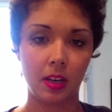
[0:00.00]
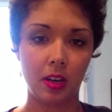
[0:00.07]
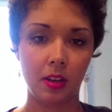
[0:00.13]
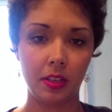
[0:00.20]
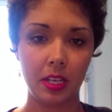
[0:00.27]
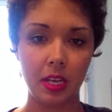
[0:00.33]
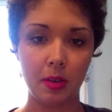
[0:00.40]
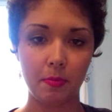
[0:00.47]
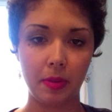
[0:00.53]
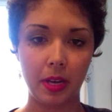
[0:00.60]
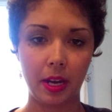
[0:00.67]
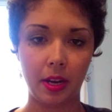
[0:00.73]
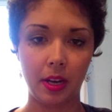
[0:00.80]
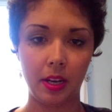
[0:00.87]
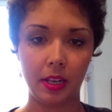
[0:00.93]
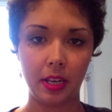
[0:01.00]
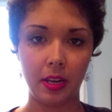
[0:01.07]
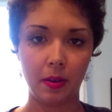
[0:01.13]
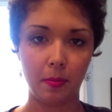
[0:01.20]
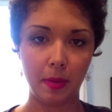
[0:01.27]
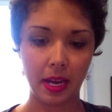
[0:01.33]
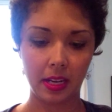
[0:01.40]
I'll heat my
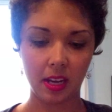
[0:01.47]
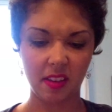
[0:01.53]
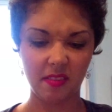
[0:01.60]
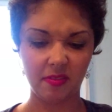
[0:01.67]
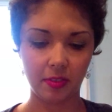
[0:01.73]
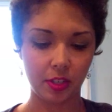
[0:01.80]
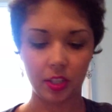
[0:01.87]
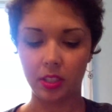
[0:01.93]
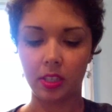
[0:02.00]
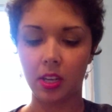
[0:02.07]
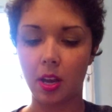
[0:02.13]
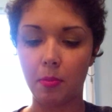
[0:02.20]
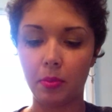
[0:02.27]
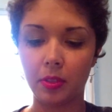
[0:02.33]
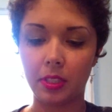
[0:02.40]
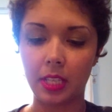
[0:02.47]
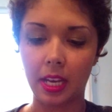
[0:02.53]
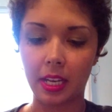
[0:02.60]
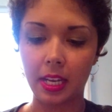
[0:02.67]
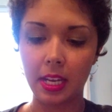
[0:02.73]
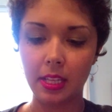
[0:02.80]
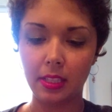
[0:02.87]
nail back up for just a couple
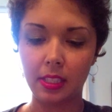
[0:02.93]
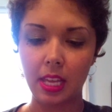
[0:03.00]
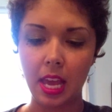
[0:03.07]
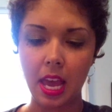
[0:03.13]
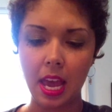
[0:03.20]
seconds,